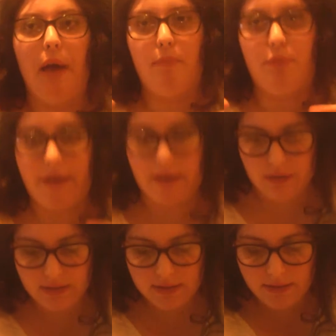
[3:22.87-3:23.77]

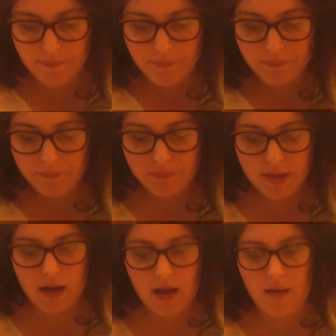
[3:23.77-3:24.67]
primers.
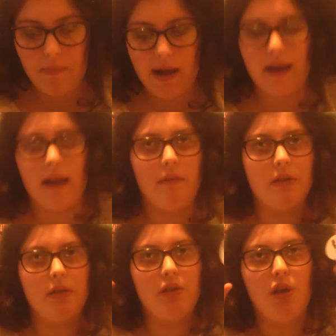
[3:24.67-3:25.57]
I have
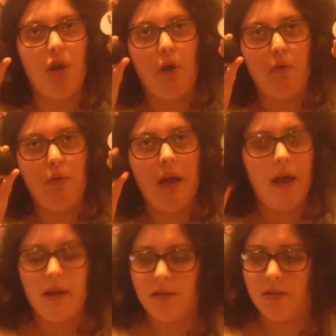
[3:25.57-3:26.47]
two.
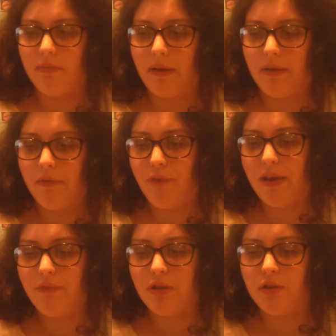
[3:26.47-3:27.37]
So my
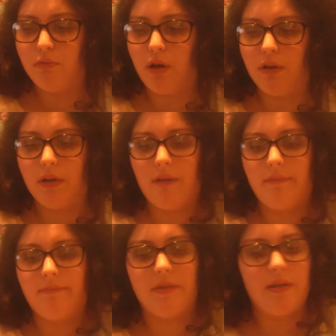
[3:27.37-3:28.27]
favourite one
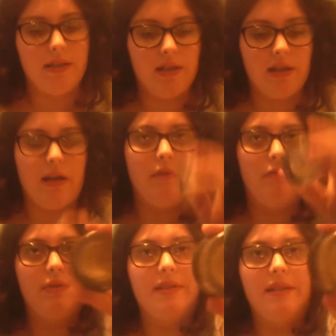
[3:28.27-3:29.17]
this year
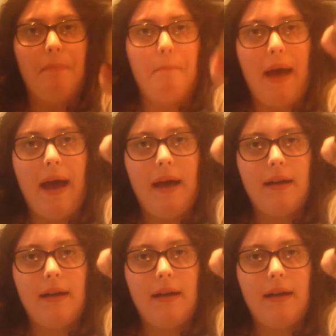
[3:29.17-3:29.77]
was the MAC,